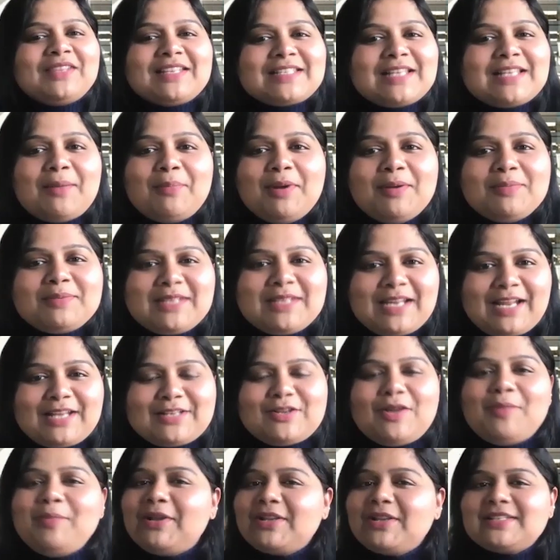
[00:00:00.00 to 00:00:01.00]
suburbs that I
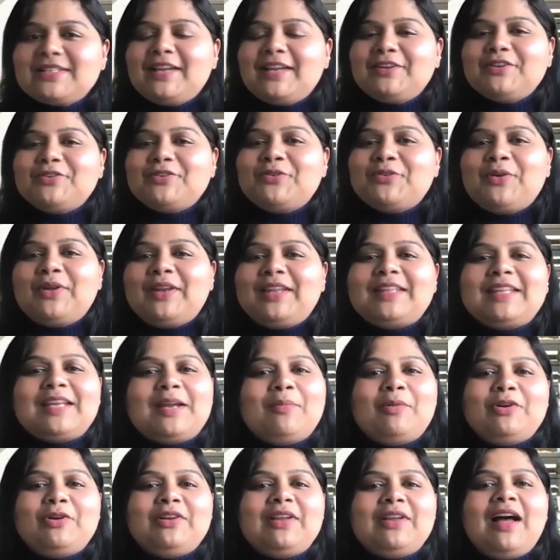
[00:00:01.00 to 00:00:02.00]
saw, because I didn't know anything
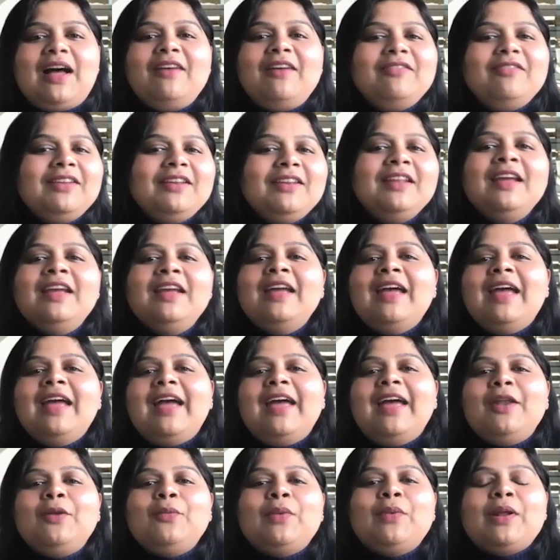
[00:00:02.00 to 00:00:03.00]
about Darwin,
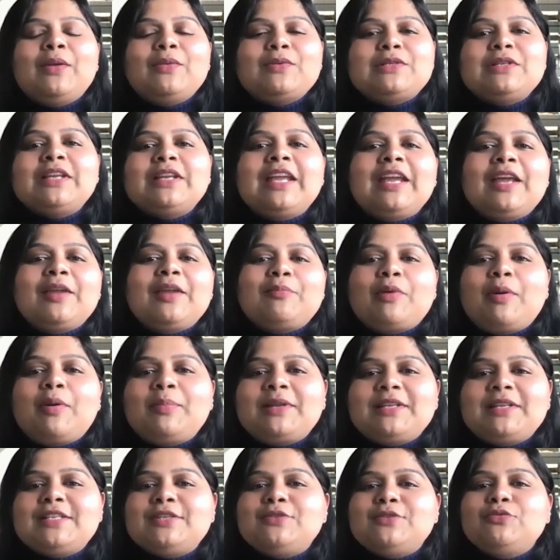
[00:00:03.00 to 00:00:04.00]
and when I was looking at
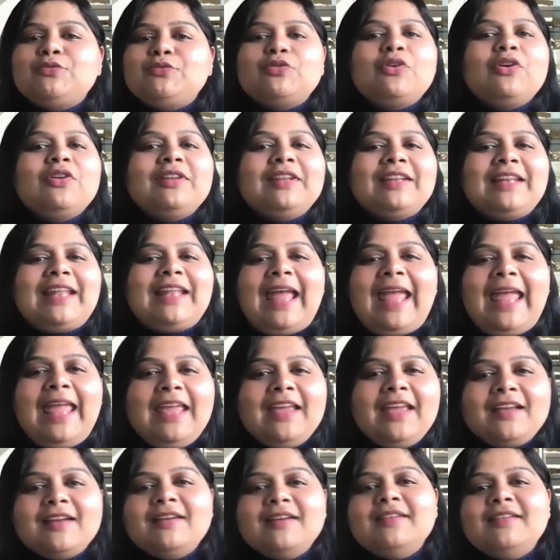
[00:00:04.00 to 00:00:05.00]
properties, it was all in
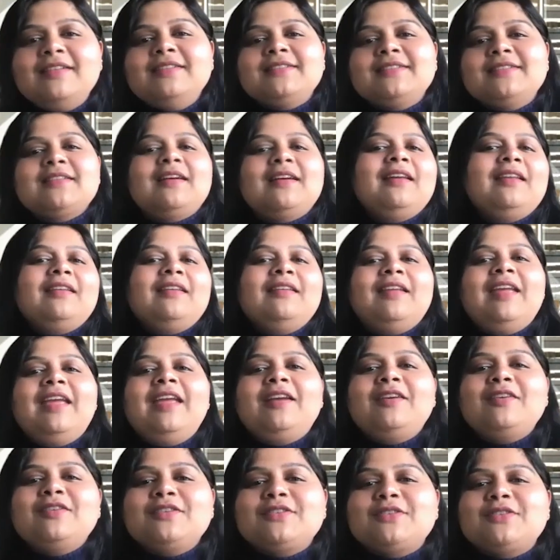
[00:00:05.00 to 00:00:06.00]
acres and
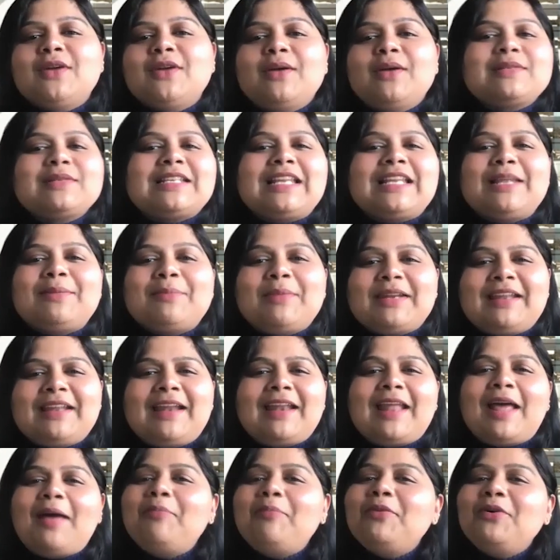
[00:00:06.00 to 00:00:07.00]
acres. So I was telling my
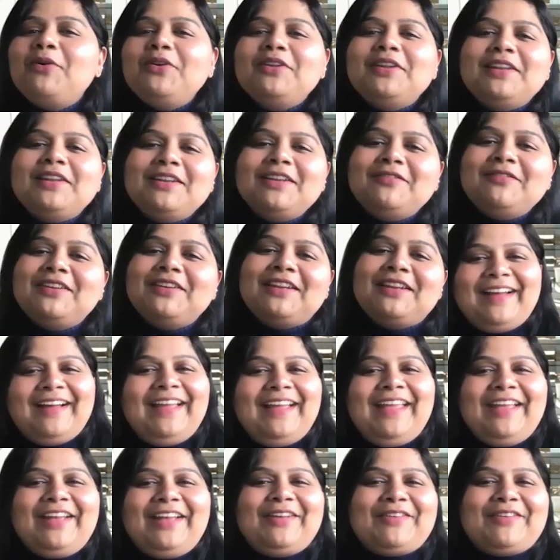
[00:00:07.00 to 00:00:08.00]
dad, I'm going to live in an
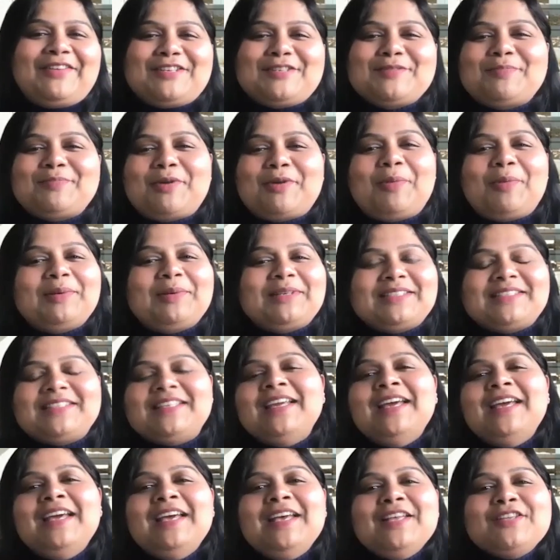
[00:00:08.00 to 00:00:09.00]
acreage property.
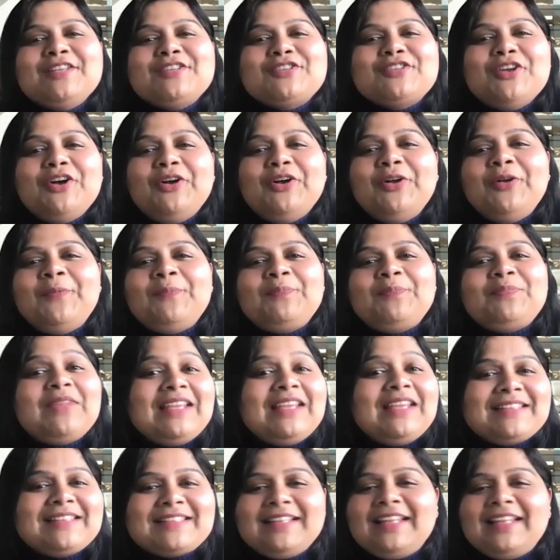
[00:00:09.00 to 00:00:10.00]
So
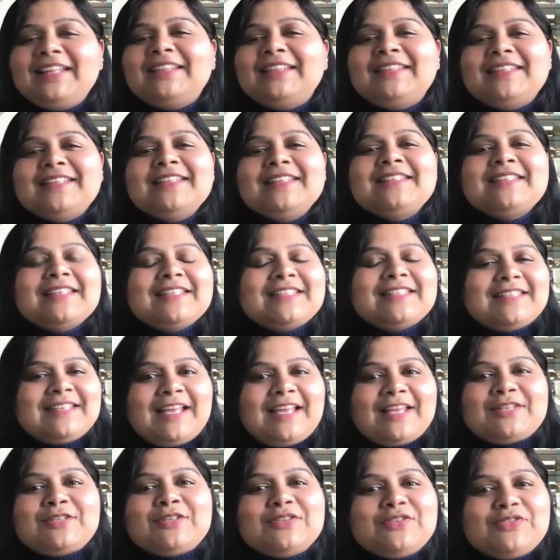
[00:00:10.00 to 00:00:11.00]
things like this, it's
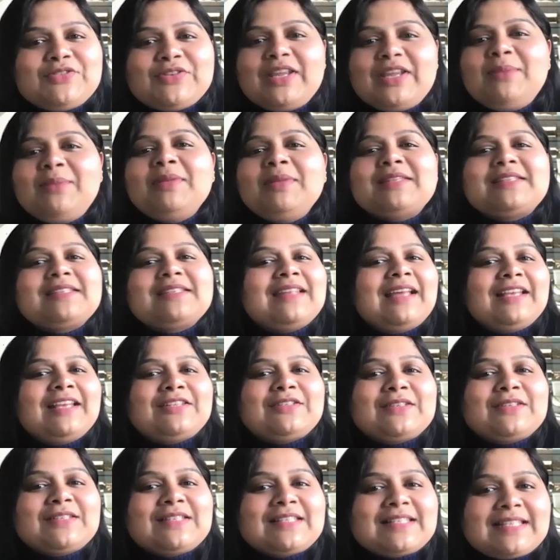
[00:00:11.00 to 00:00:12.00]
nice to dream, it's
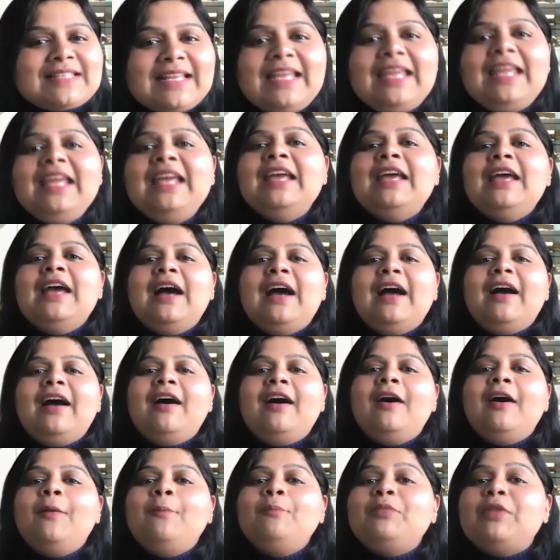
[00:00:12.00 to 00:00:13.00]
nice to see
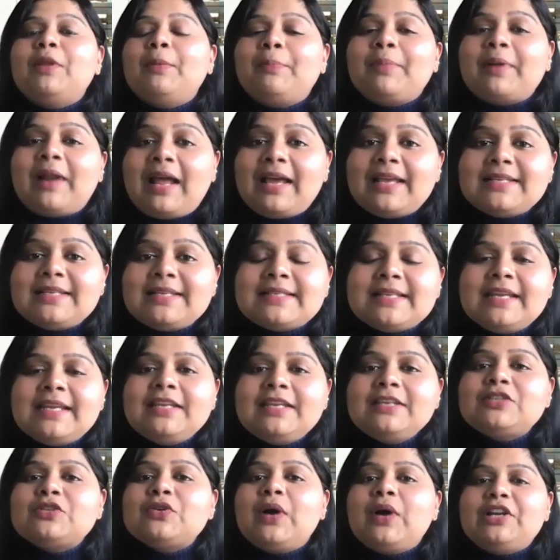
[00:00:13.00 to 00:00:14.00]
the
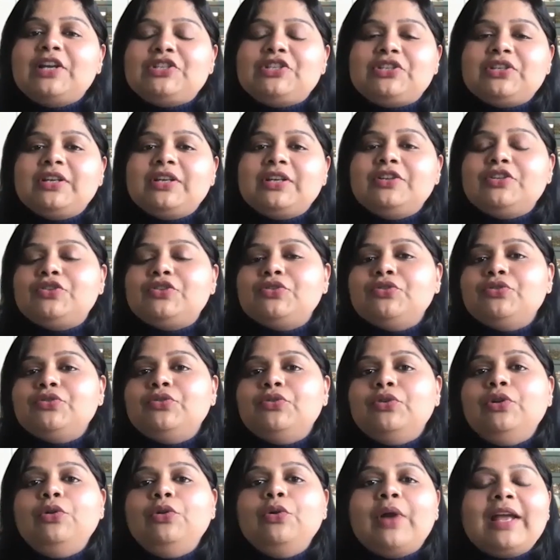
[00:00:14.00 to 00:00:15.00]
pricing,
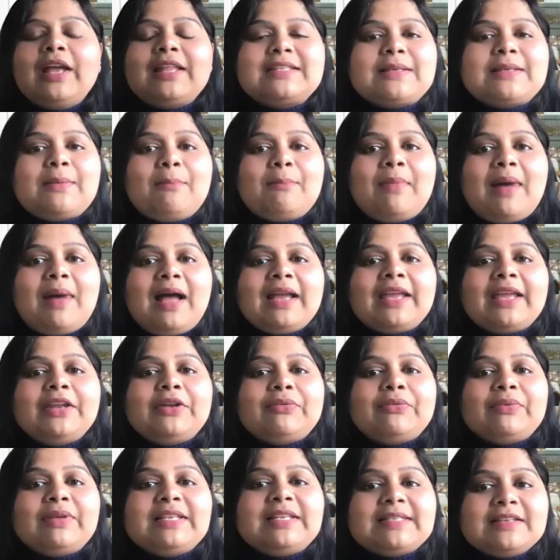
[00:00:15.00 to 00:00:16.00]
to look at some
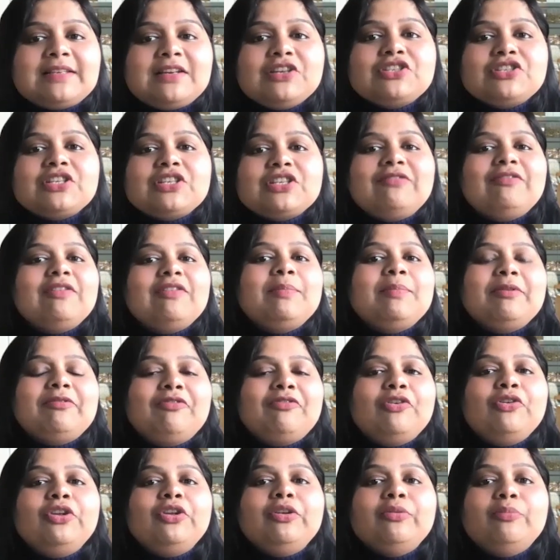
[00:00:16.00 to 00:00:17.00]
market research even
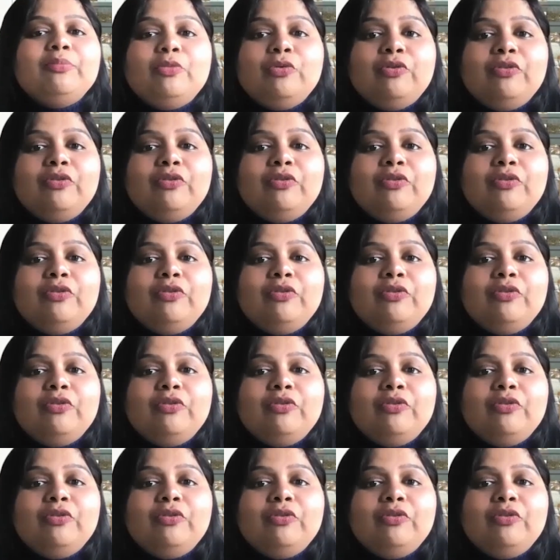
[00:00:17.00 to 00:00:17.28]
before you move